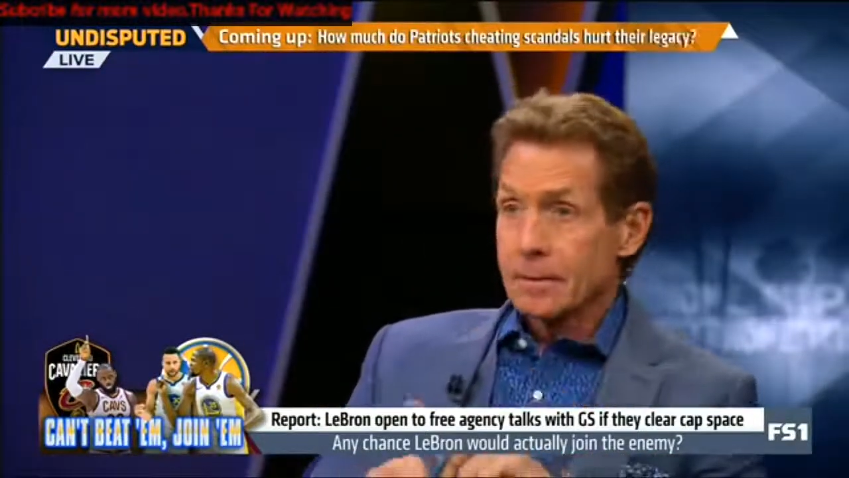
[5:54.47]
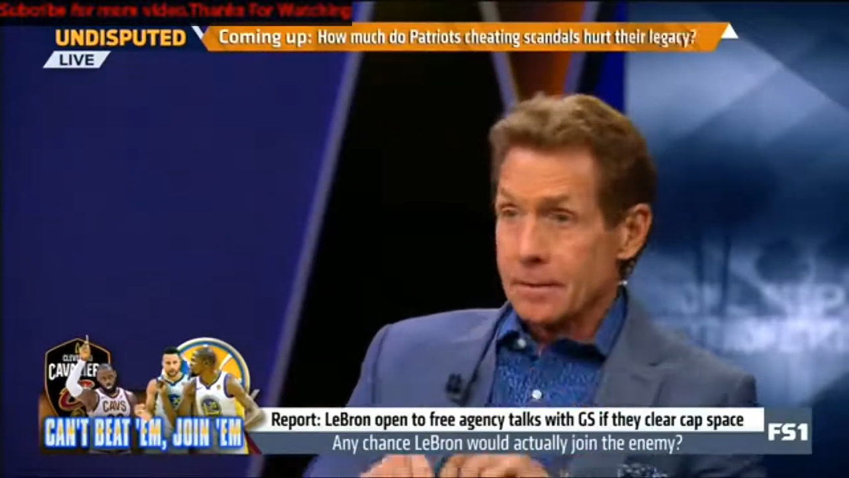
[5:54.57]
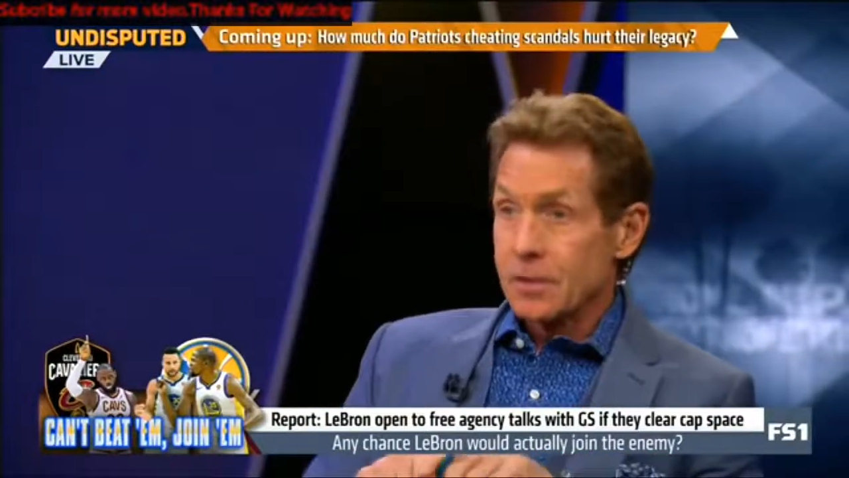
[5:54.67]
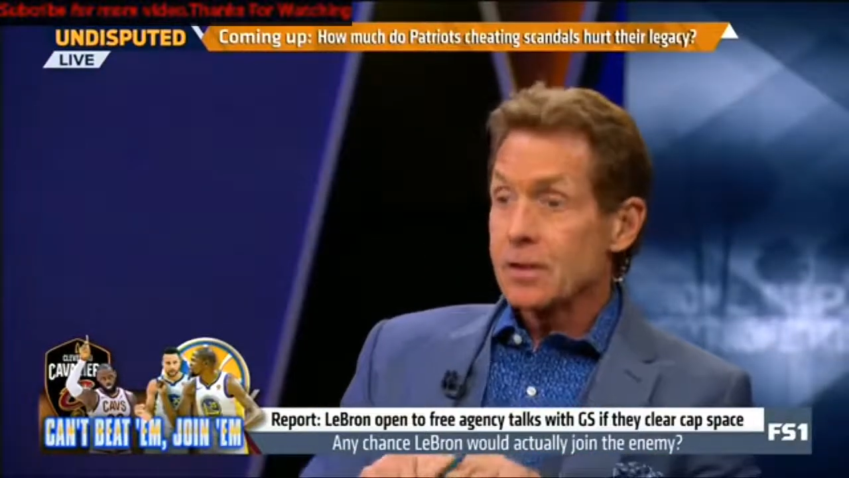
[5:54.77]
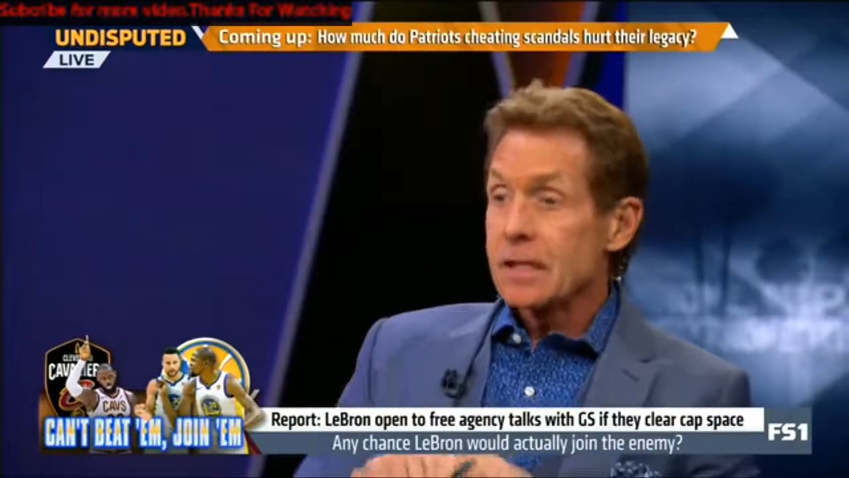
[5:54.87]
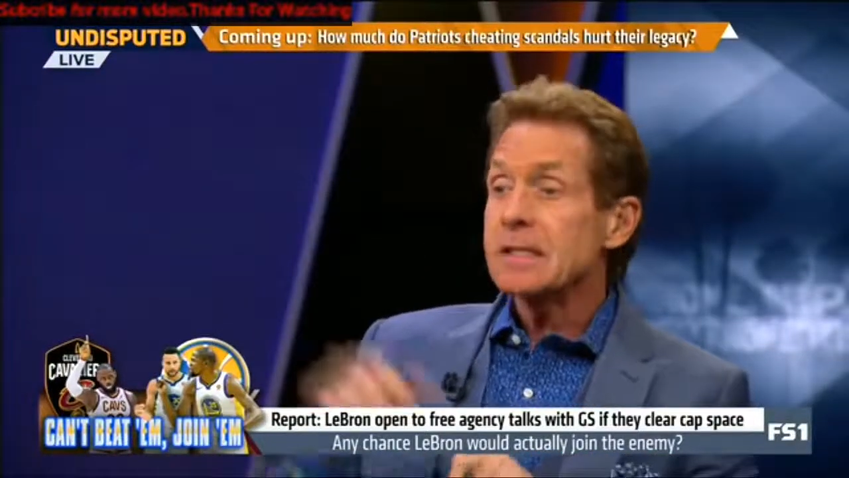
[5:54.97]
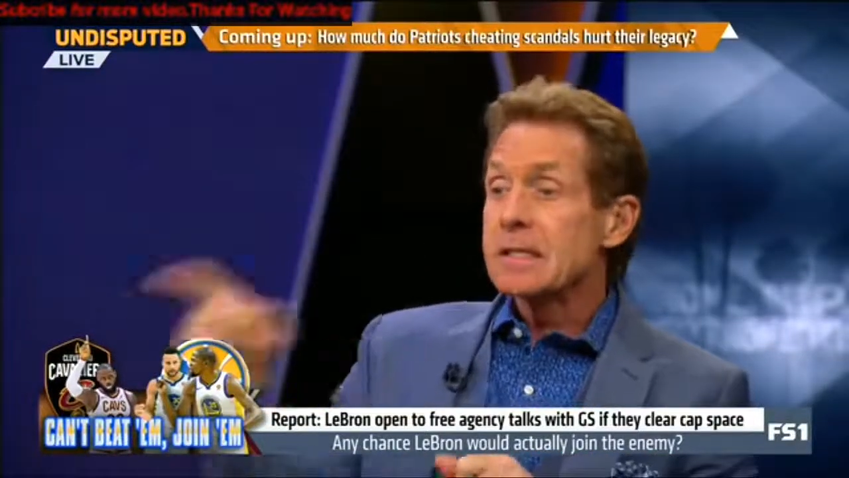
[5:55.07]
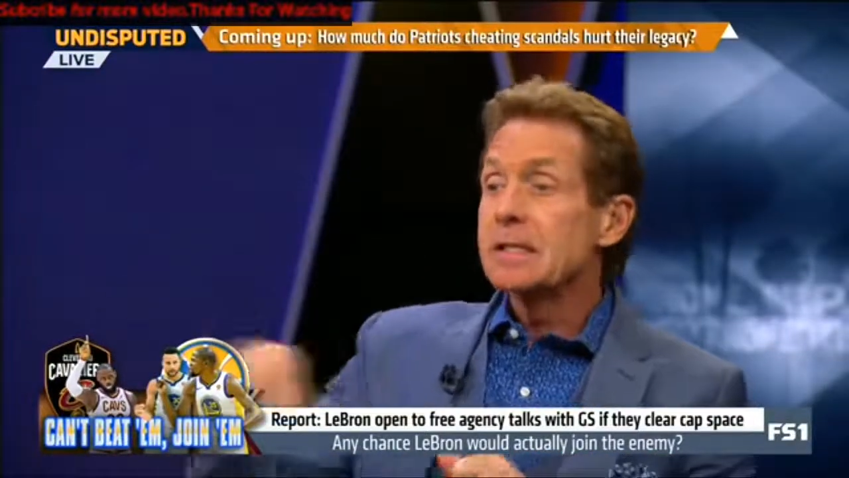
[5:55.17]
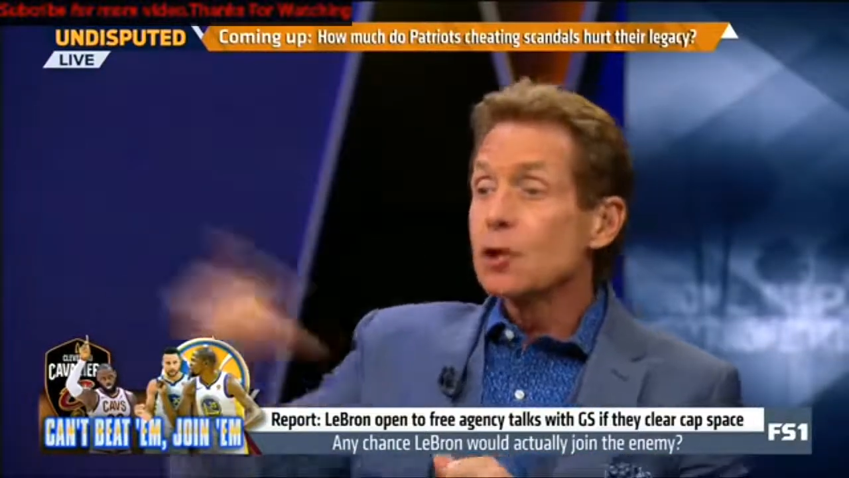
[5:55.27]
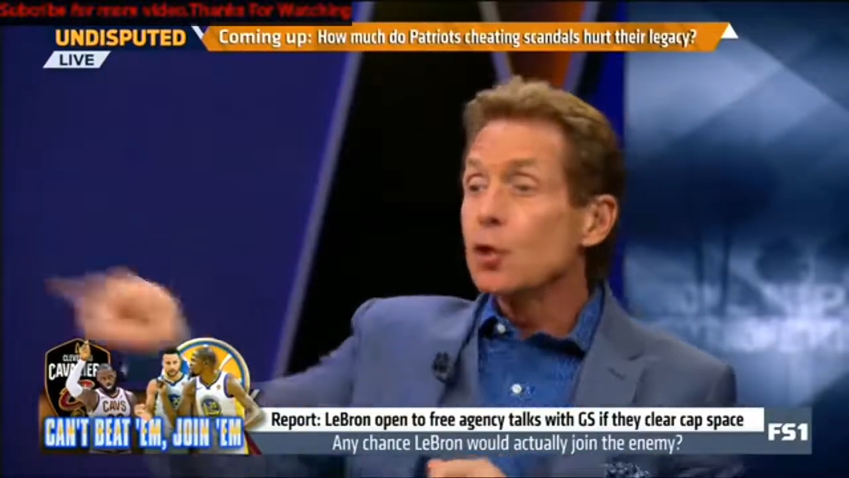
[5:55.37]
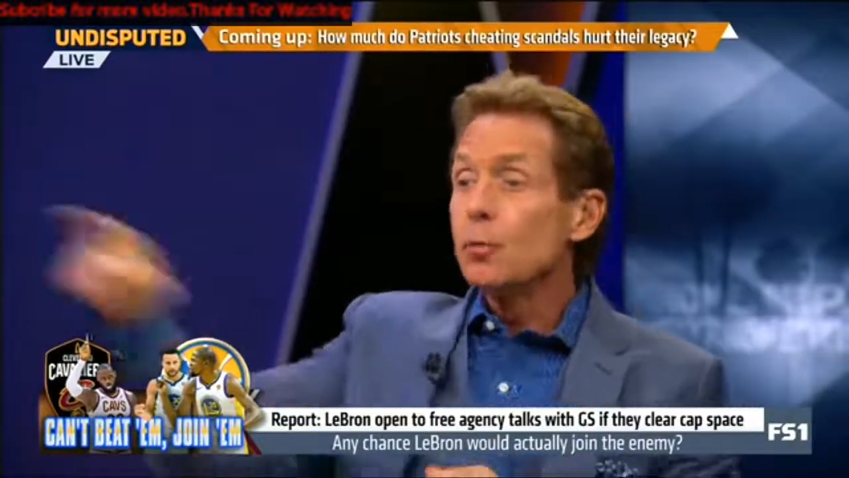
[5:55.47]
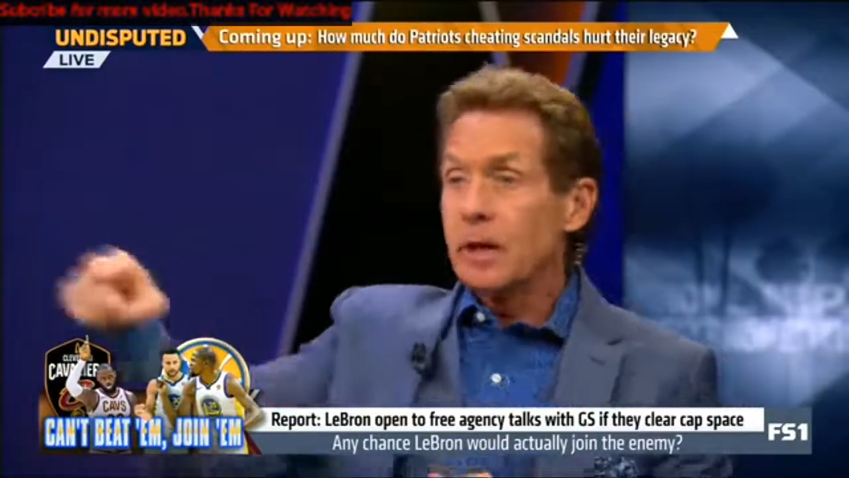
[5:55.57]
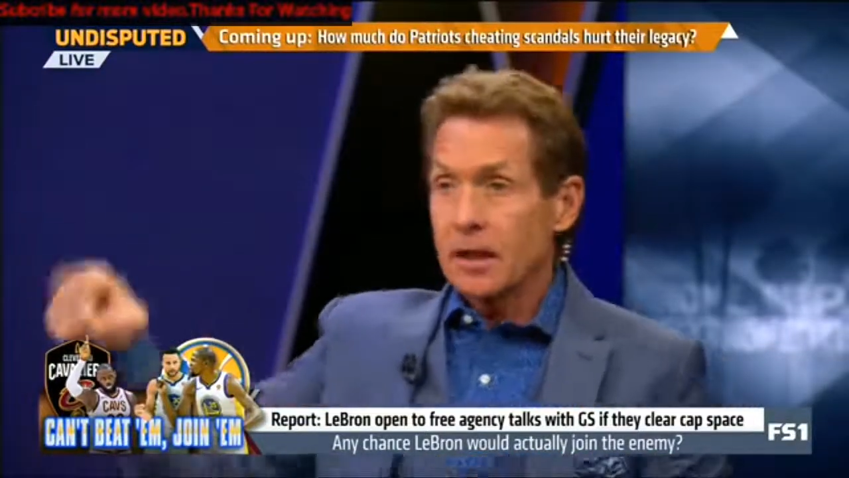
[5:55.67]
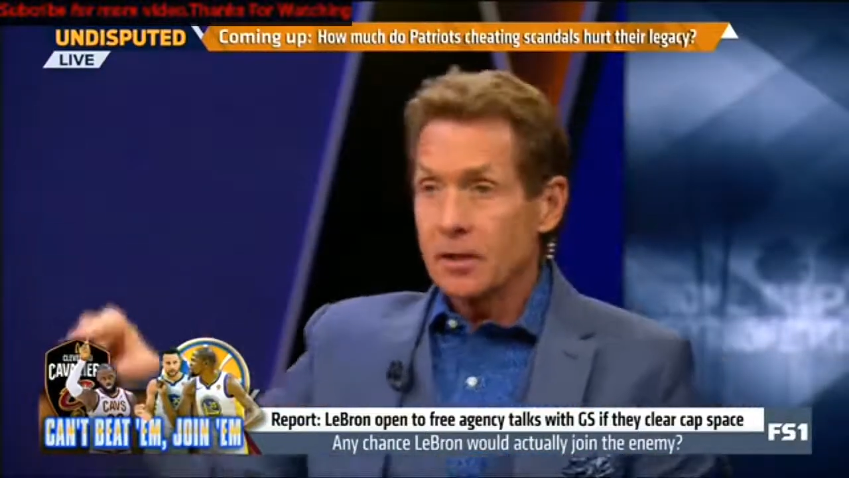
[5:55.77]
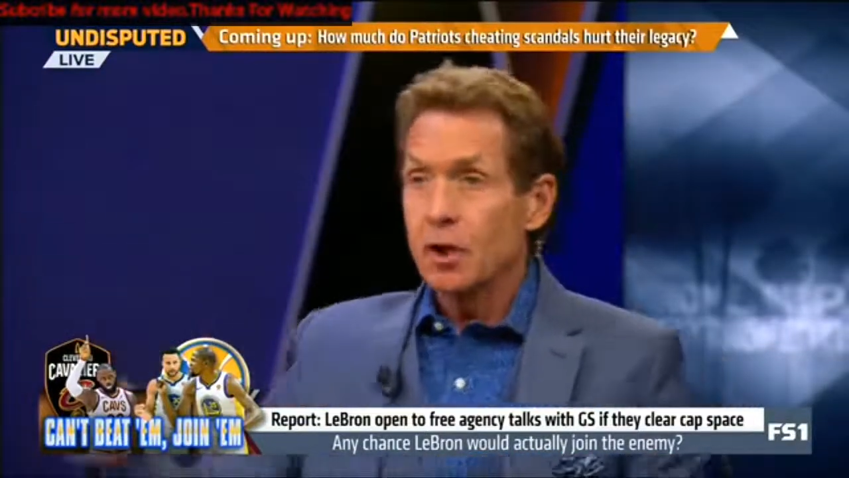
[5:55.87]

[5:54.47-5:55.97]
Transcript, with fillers: this is looming.